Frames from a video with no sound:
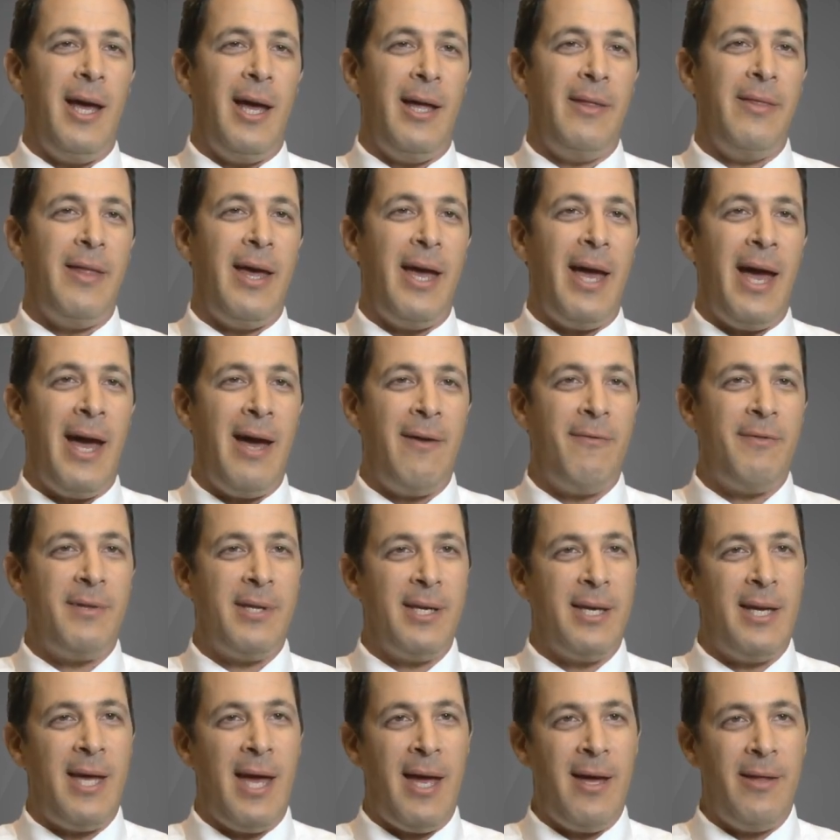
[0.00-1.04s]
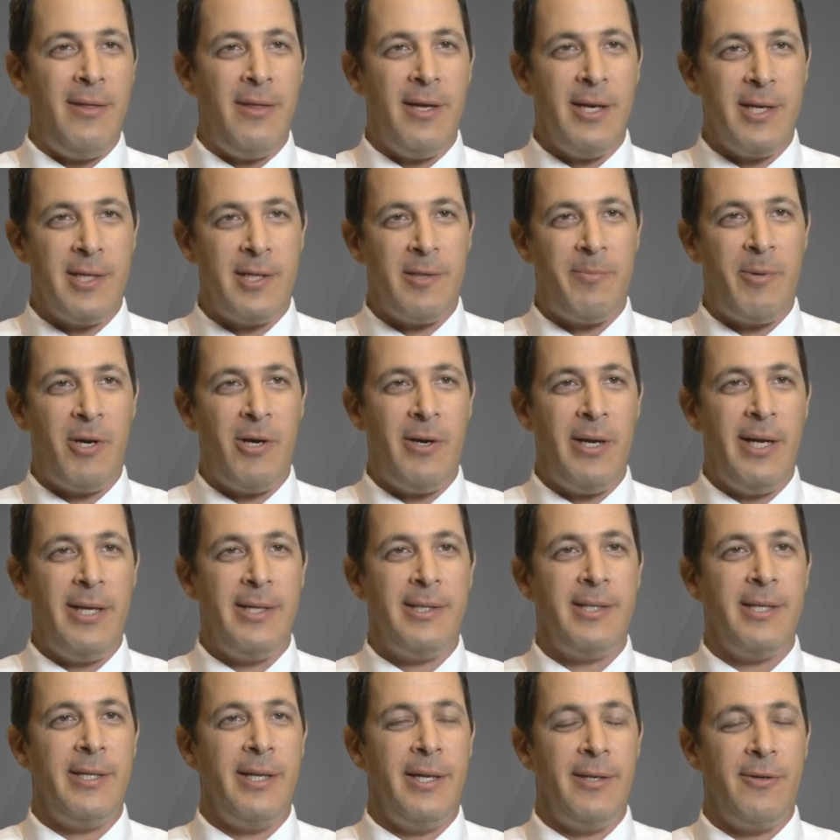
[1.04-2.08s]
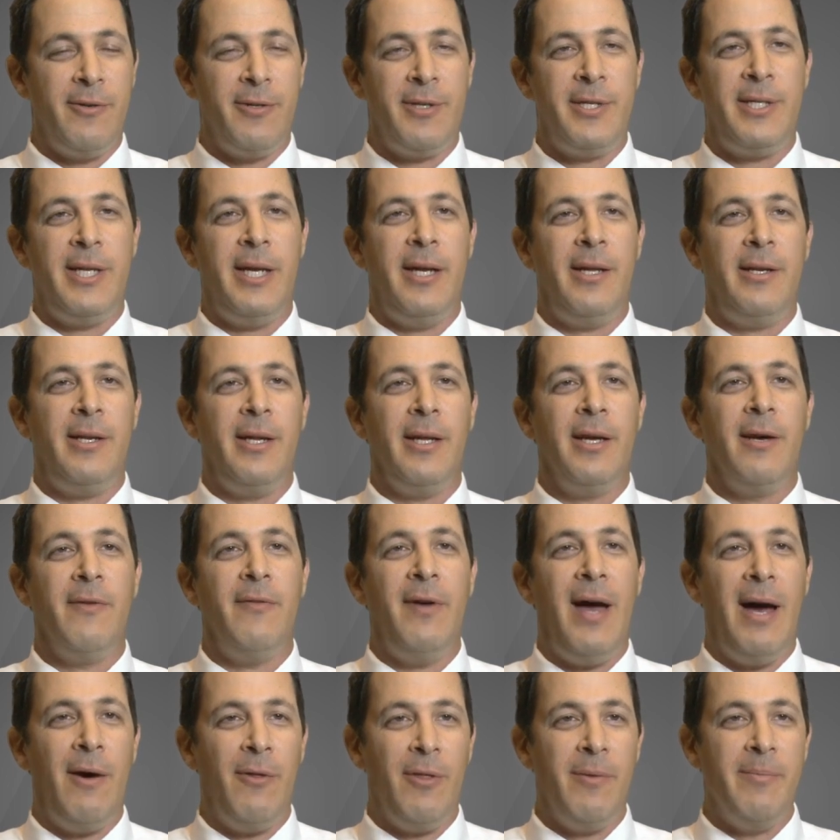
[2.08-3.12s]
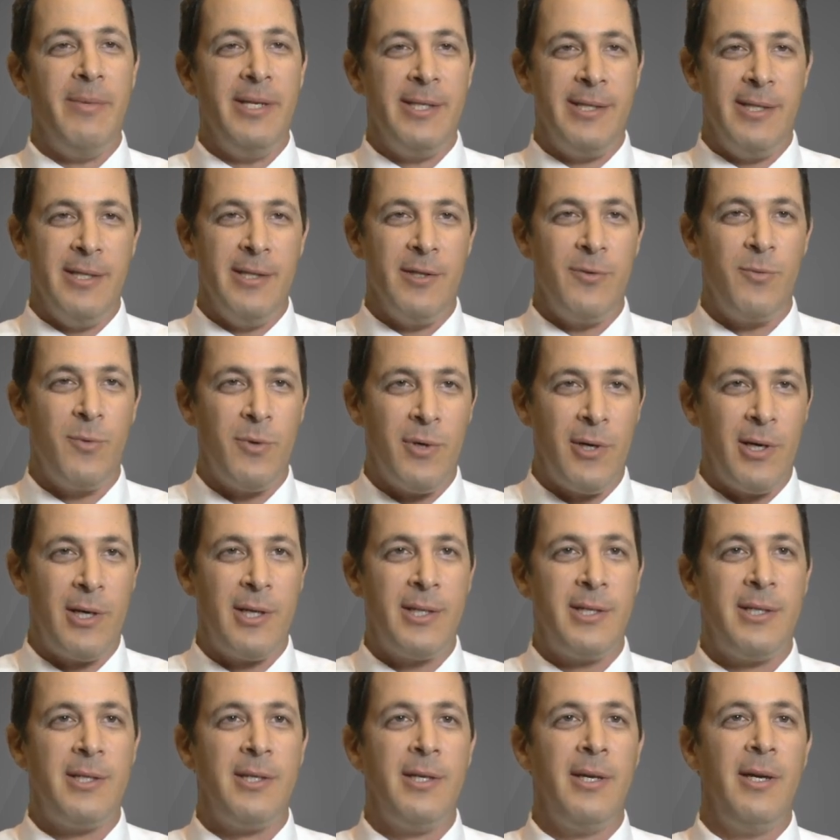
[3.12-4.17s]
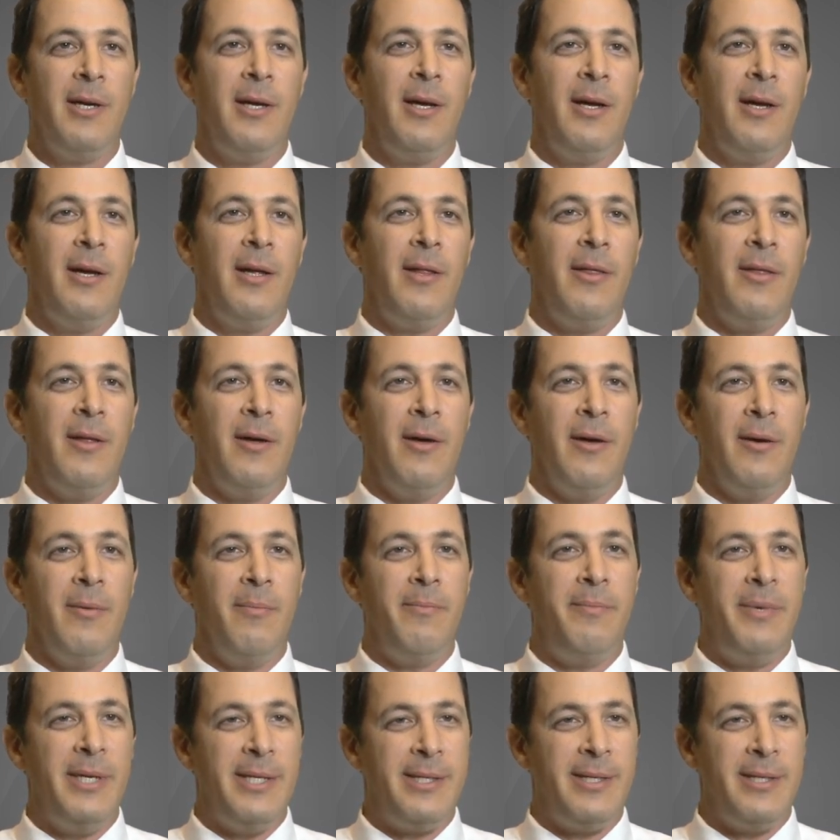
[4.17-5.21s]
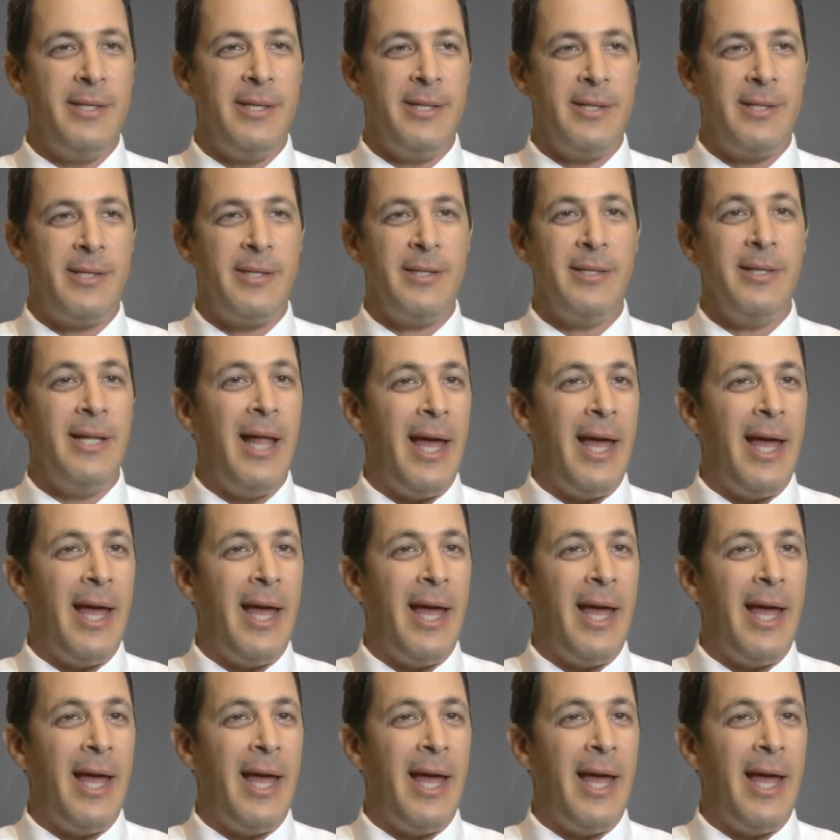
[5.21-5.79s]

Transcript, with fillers: and they have to gain the experience and understanding of how the business works, the business